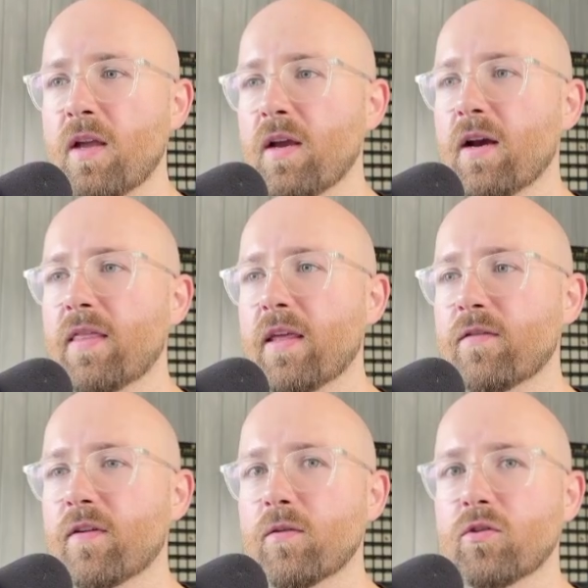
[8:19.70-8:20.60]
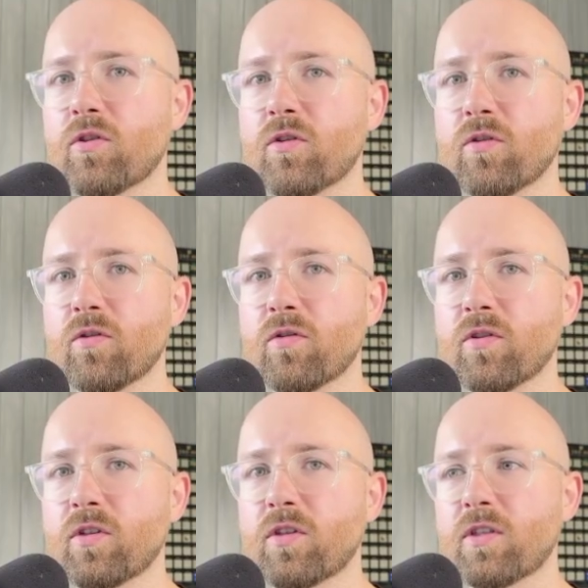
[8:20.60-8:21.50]
And then if I was to
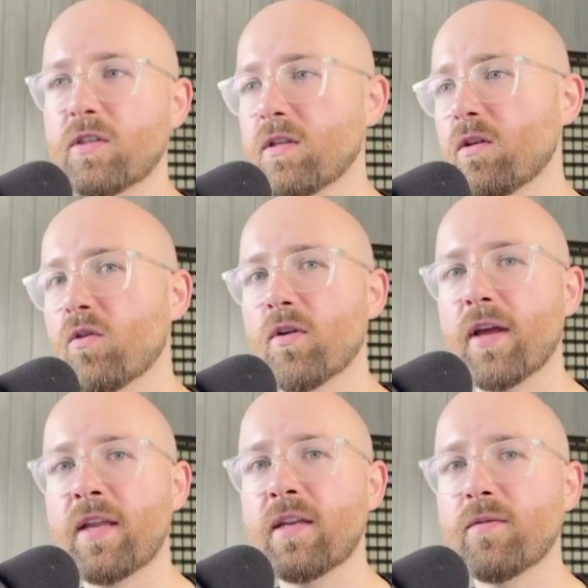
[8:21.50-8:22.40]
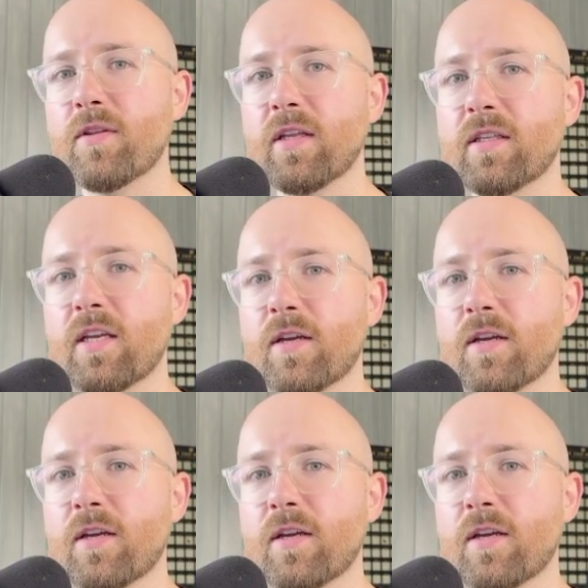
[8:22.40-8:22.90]
log in, it would then take